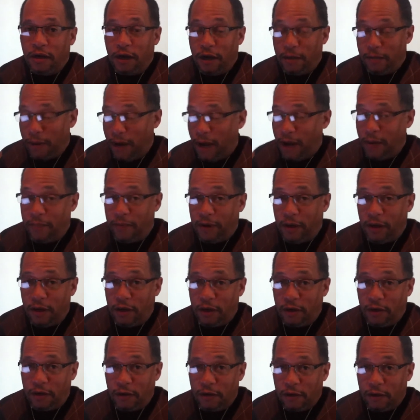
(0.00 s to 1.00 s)
in my
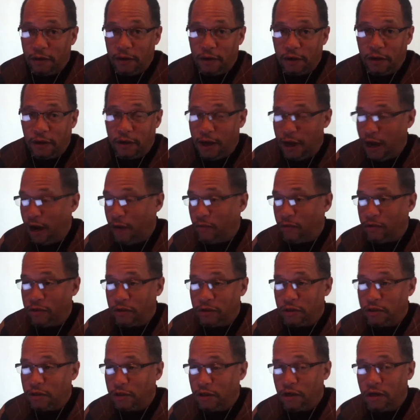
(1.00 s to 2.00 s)
opinion,
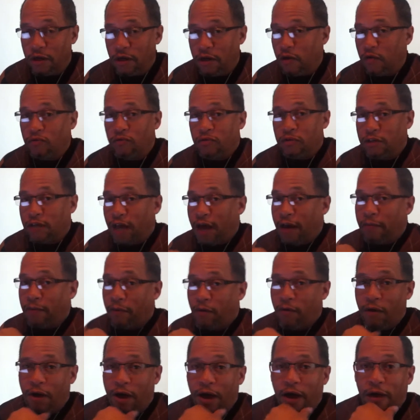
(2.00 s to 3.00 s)
cameras don't
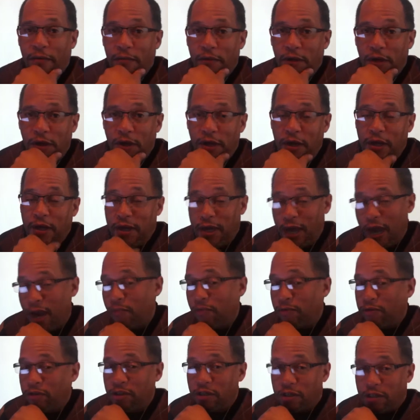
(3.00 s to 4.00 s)
stop crime.
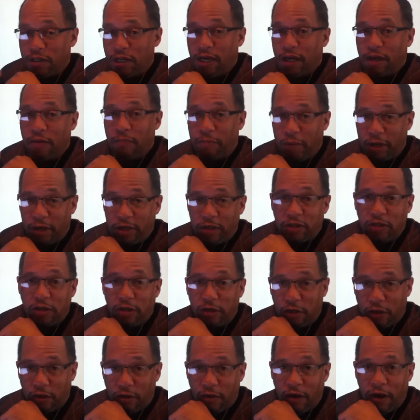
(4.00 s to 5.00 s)
Cameras just take a picture
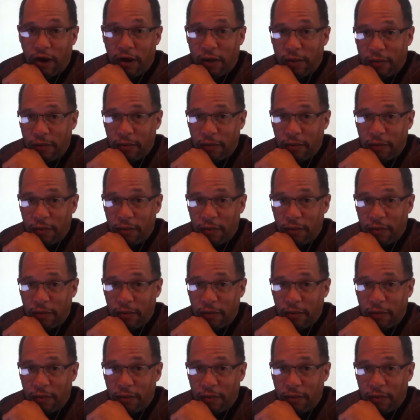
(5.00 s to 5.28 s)
of the crime.